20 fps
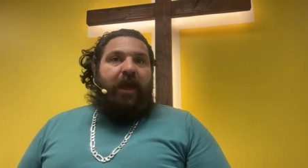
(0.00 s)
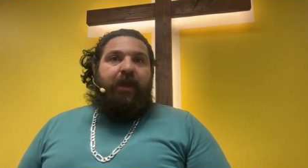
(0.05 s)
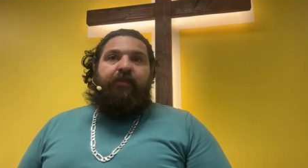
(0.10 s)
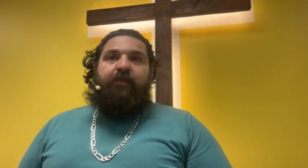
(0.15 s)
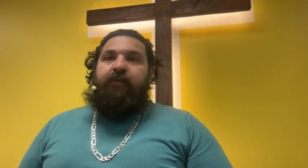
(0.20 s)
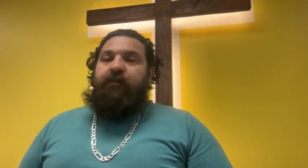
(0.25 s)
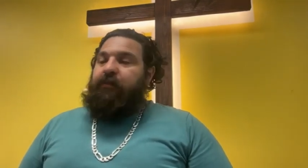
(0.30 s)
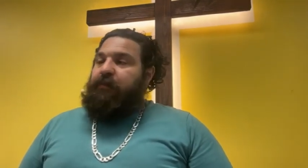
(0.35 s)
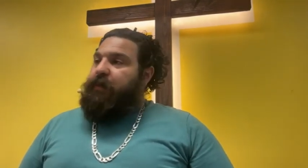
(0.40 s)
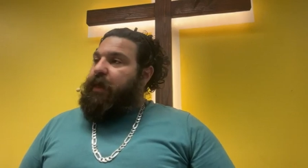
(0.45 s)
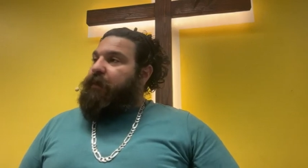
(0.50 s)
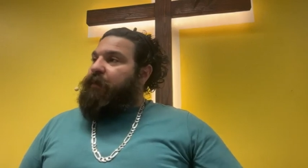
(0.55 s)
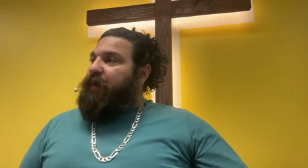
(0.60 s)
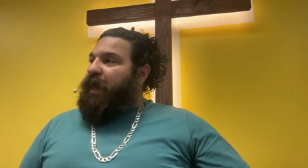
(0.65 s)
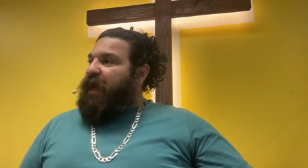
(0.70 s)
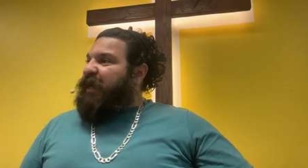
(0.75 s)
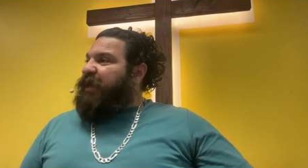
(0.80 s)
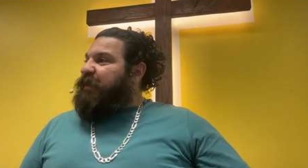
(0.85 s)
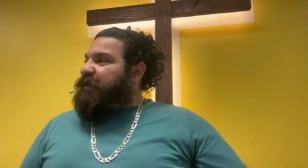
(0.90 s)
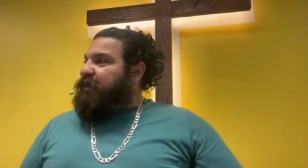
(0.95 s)
And
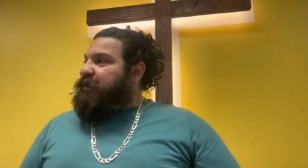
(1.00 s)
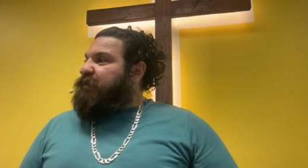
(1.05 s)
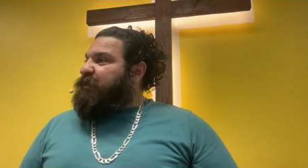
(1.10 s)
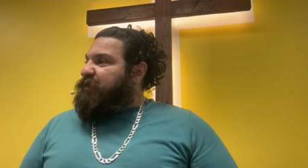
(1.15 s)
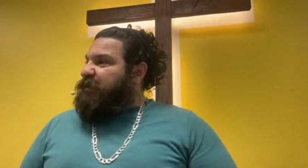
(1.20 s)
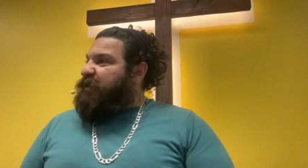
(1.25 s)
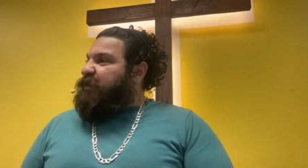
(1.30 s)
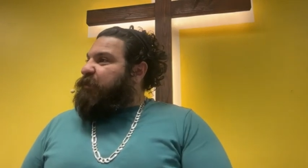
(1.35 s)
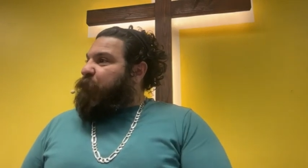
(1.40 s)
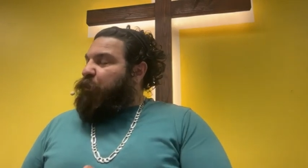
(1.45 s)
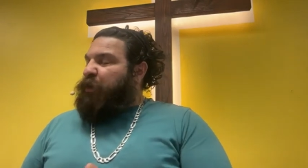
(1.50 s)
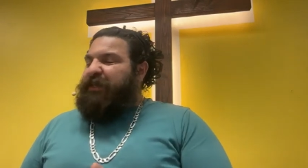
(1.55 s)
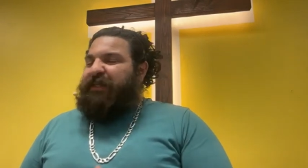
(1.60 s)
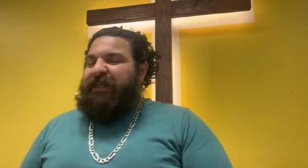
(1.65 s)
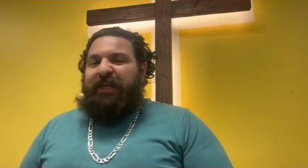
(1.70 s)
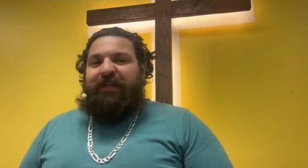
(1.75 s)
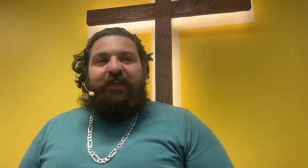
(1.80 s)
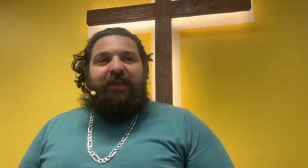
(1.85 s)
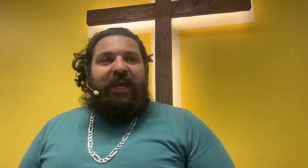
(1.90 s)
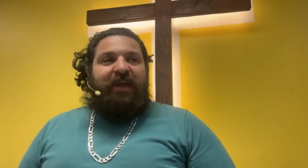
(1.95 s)
then, like was
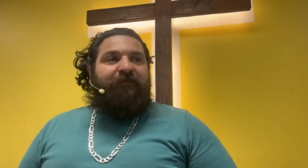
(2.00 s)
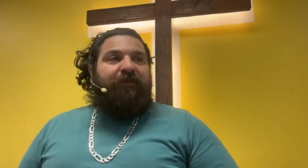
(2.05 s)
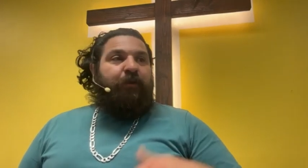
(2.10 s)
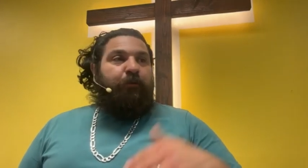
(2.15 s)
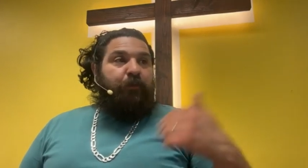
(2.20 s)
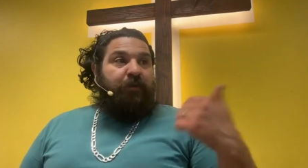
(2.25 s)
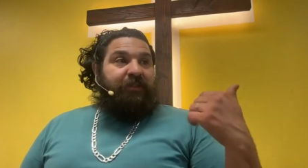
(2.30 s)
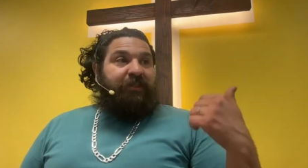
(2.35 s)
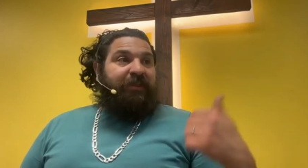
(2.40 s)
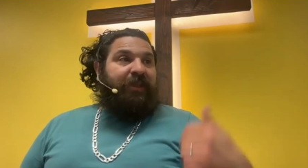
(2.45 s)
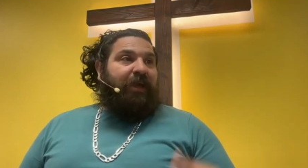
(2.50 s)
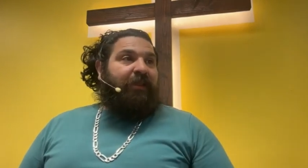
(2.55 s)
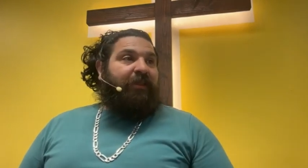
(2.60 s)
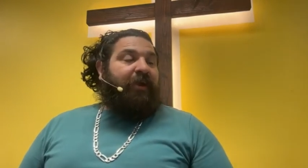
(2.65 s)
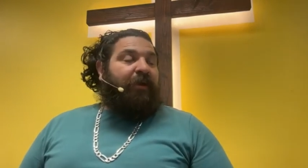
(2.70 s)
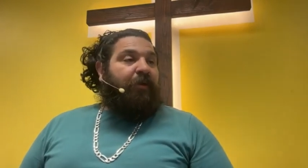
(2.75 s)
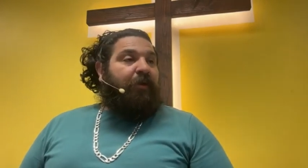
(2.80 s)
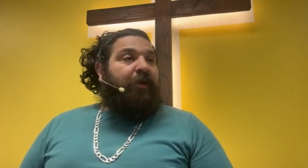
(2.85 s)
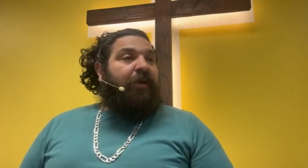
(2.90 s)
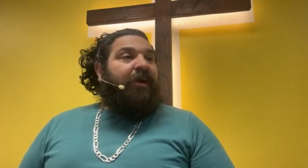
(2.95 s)
said to David, and we'll see that
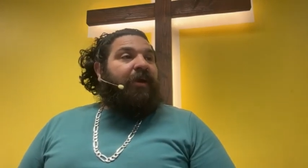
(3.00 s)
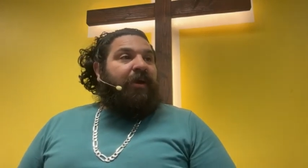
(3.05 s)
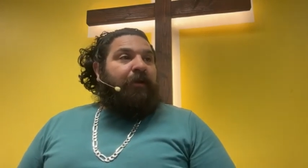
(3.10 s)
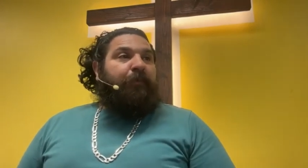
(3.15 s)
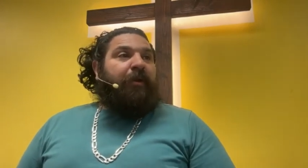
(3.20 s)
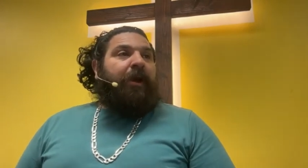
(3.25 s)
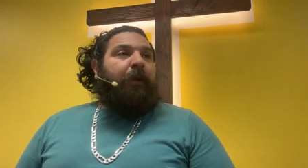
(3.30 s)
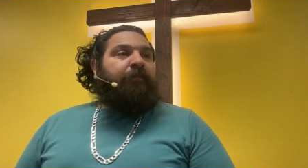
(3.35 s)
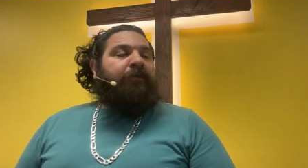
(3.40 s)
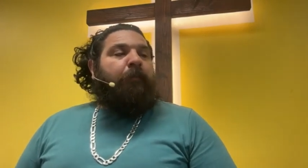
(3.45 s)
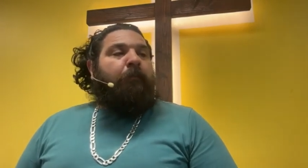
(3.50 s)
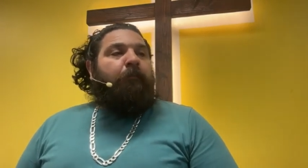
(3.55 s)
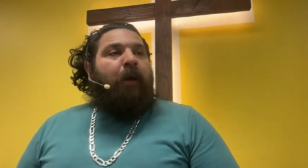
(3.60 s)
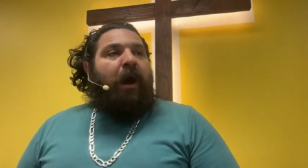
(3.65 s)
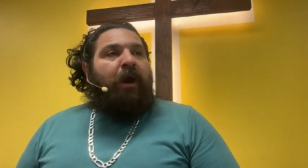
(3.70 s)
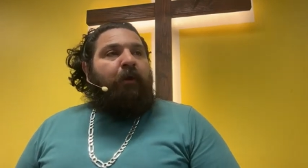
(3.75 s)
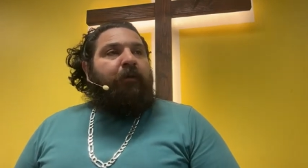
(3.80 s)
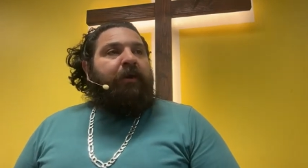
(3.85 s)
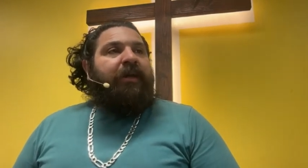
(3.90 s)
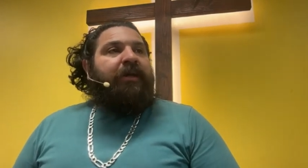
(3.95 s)
later, it becomes a
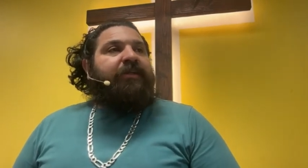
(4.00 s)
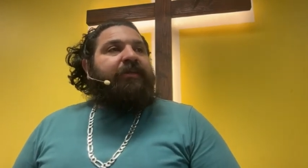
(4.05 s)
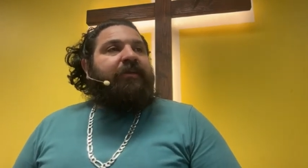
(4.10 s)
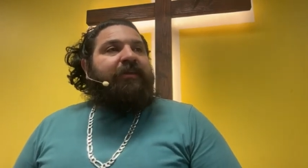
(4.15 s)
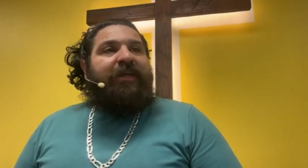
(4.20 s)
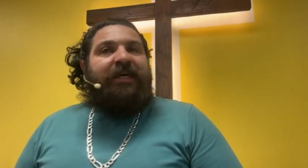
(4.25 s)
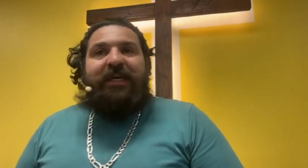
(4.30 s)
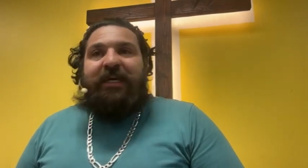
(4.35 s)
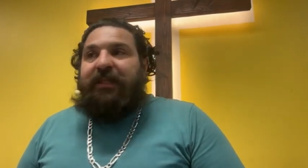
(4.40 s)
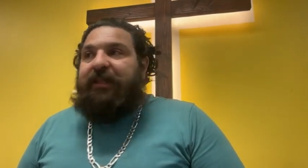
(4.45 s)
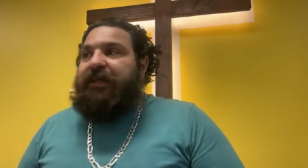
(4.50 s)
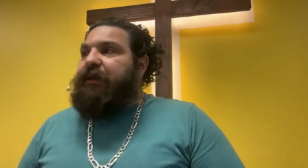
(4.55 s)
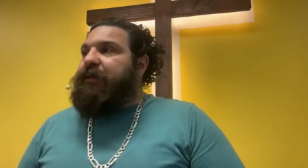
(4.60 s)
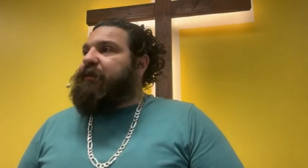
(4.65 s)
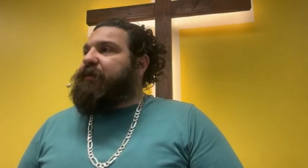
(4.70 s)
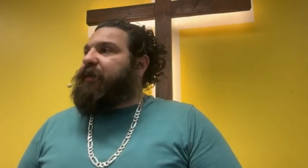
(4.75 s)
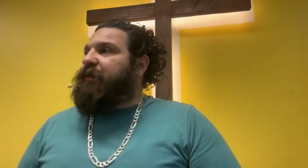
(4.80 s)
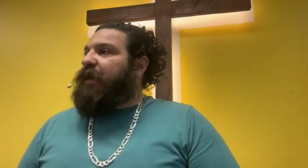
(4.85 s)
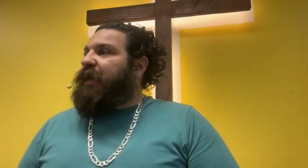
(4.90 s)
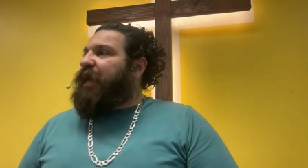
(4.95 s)
mockery to the
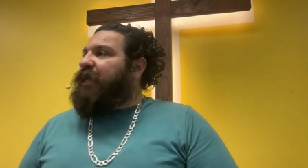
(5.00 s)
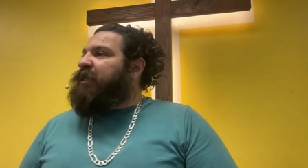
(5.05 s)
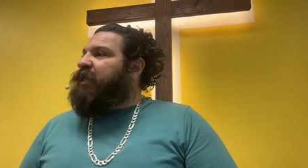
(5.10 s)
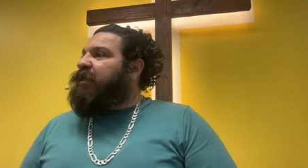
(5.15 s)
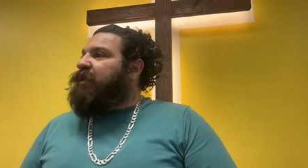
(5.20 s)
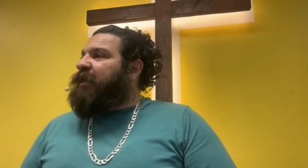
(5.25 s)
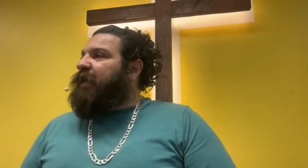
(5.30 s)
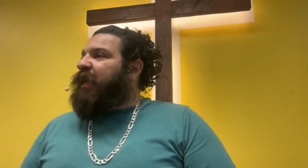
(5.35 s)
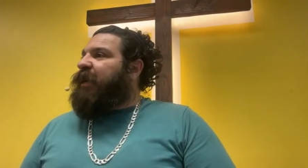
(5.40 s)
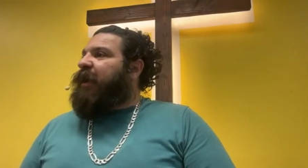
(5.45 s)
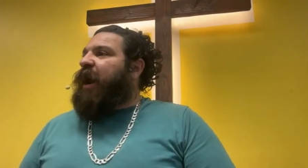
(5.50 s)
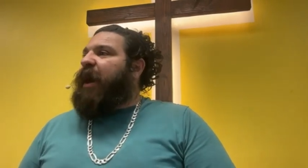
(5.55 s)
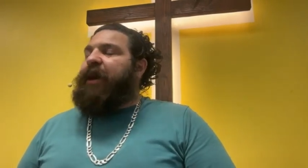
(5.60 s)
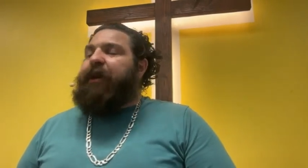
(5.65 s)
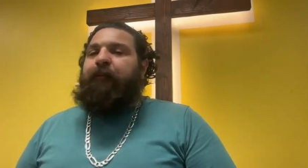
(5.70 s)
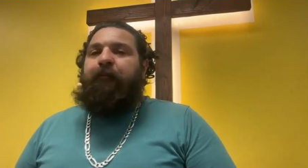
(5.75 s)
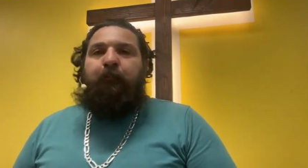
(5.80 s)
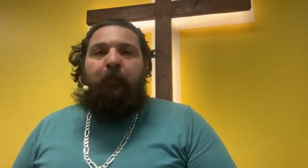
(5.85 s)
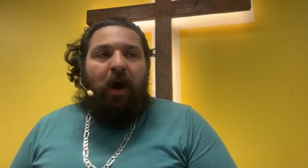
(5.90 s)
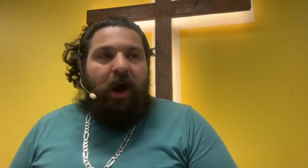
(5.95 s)
heathens, and they get to look at
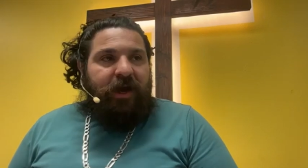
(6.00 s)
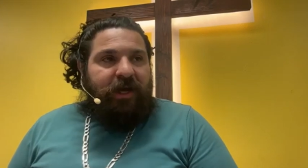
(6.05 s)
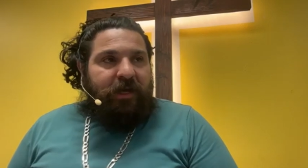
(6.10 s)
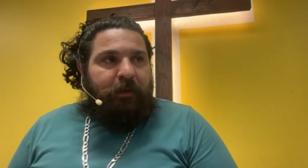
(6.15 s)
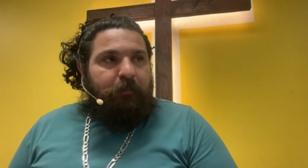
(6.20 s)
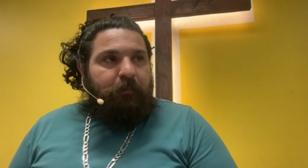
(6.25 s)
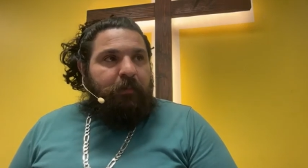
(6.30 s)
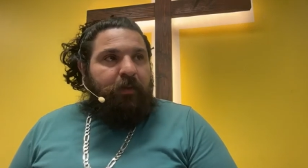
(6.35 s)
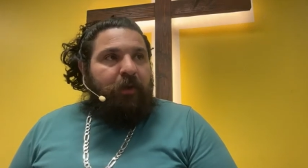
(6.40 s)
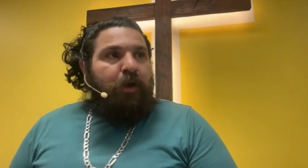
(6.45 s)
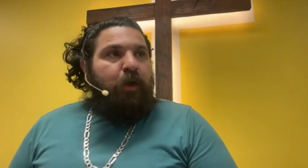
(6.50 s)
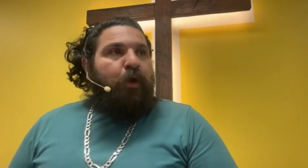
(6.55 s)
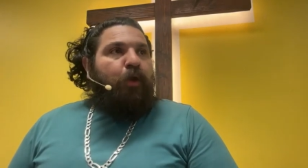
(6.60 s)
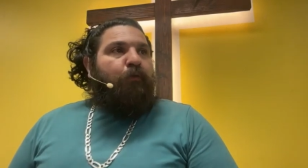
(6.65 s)
God and mock him